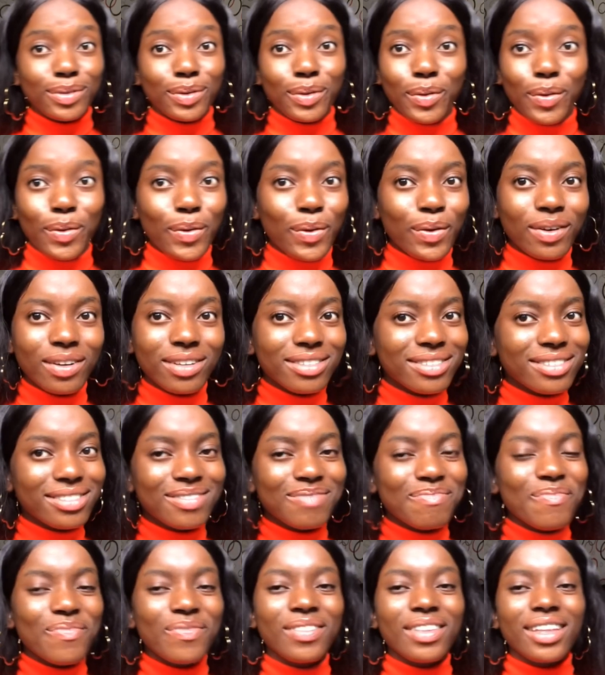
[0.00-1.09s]
dogs.
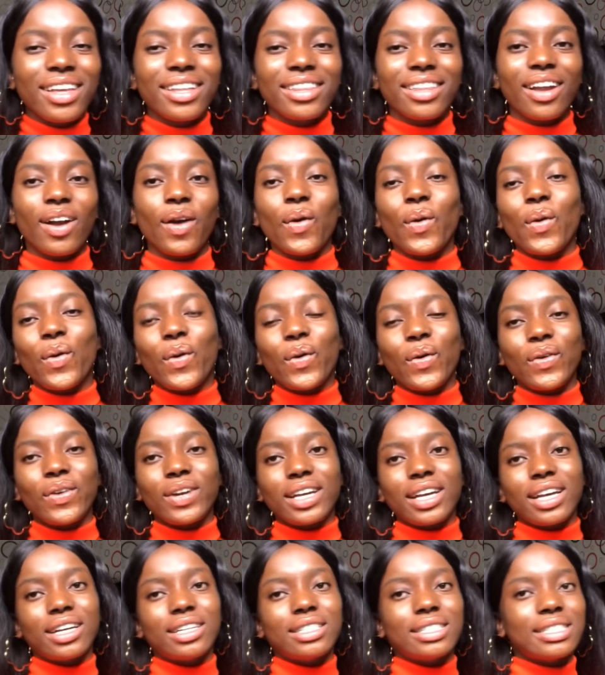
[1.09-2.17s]
They are all
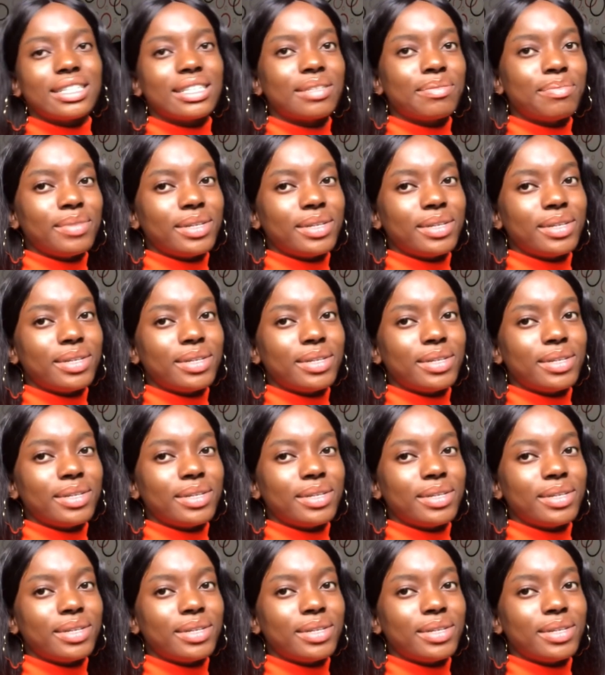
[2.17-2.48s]
organic